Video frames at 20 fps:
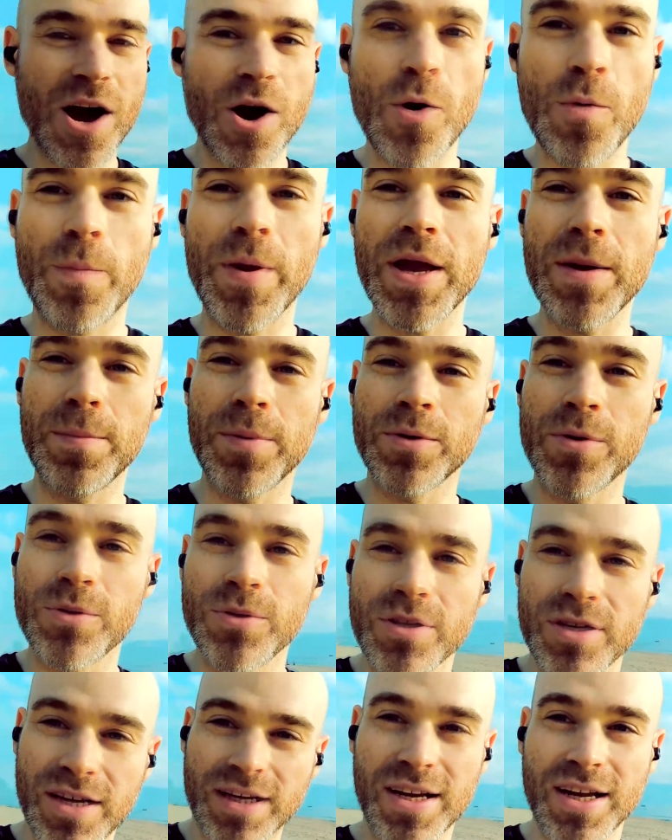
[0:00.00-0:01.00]
how
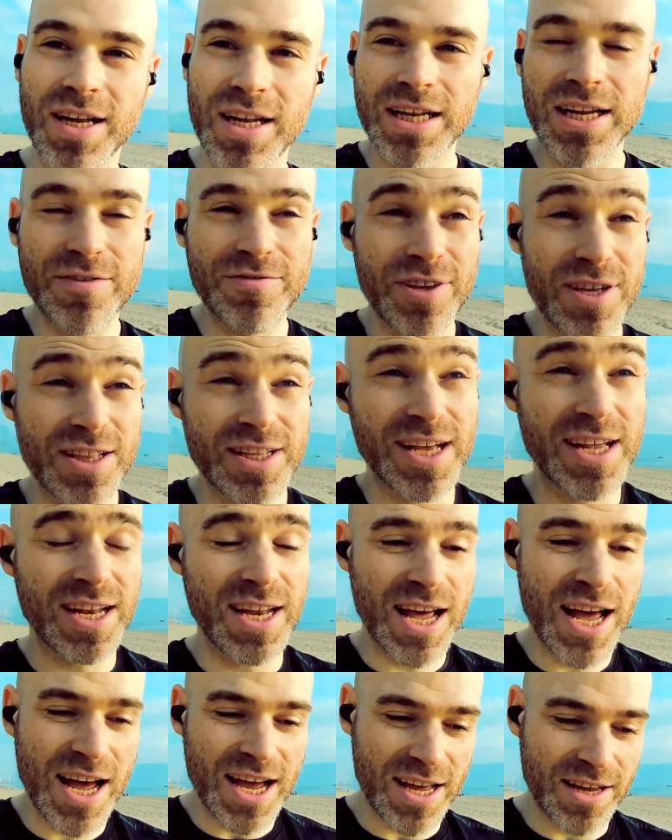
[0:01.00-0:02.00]
people are living
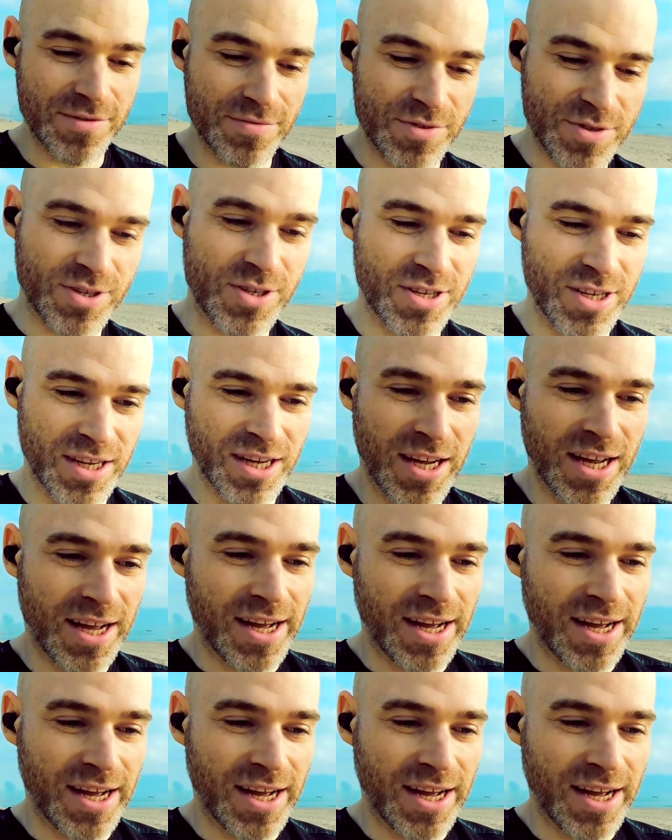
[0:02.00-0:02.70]
their lives.